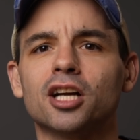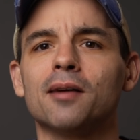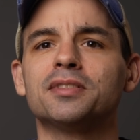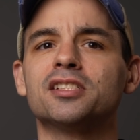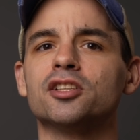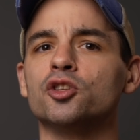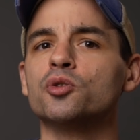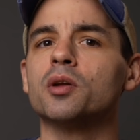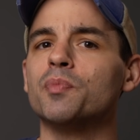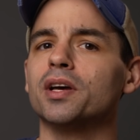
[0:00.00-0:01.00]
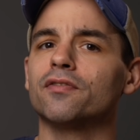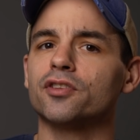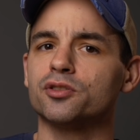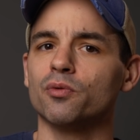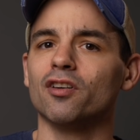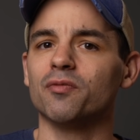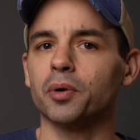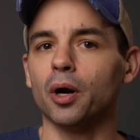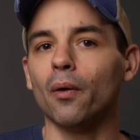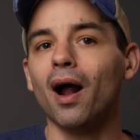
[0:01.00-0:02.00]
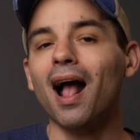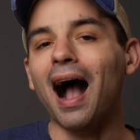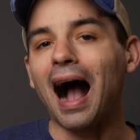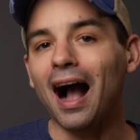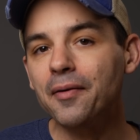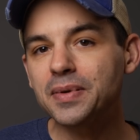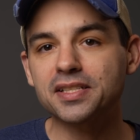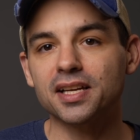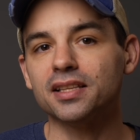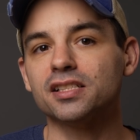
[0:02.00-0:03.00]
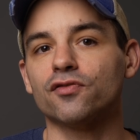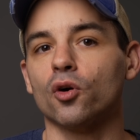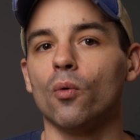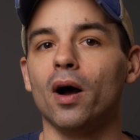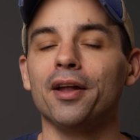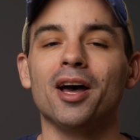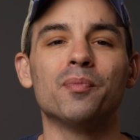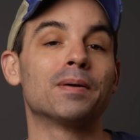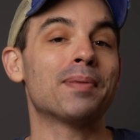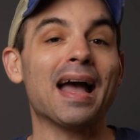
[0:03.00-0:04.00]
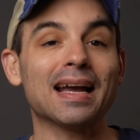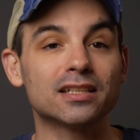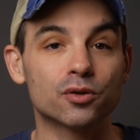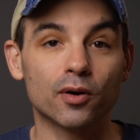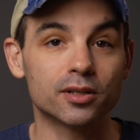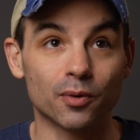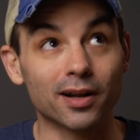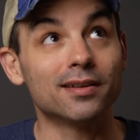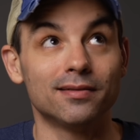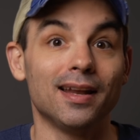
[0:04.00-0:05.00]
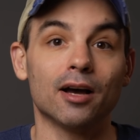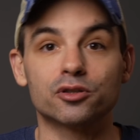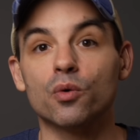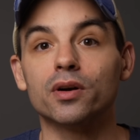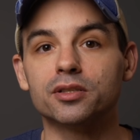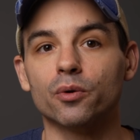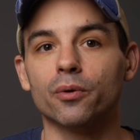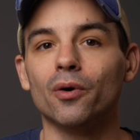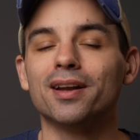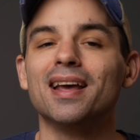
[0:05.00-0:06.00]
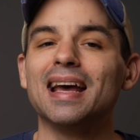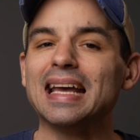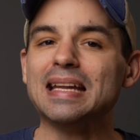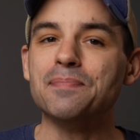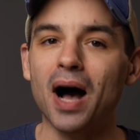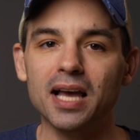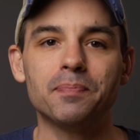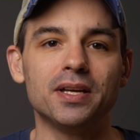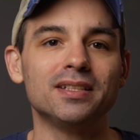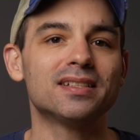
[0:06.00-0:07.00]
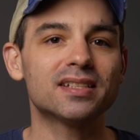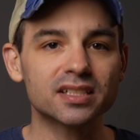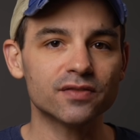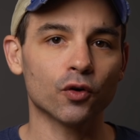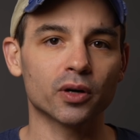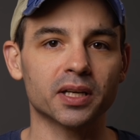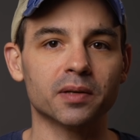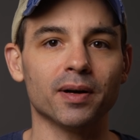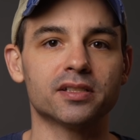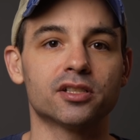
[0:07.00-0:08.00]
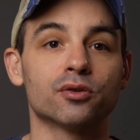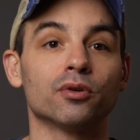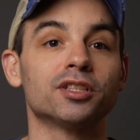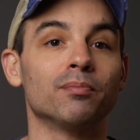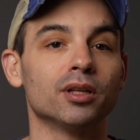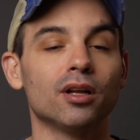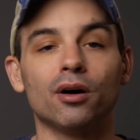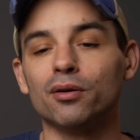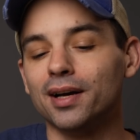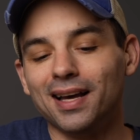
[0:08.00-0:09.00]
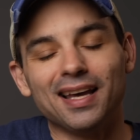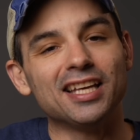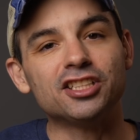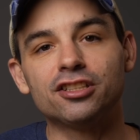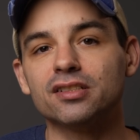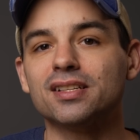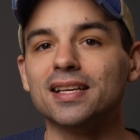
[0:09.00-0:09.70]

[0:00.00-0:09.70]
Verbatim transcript: options that you can pick for the twelve Pro. I've been saying this for a while now, but back in twenty twenty and now twenty twenty-one, in my opinion, sixty-four gigabytes of storage and below, it just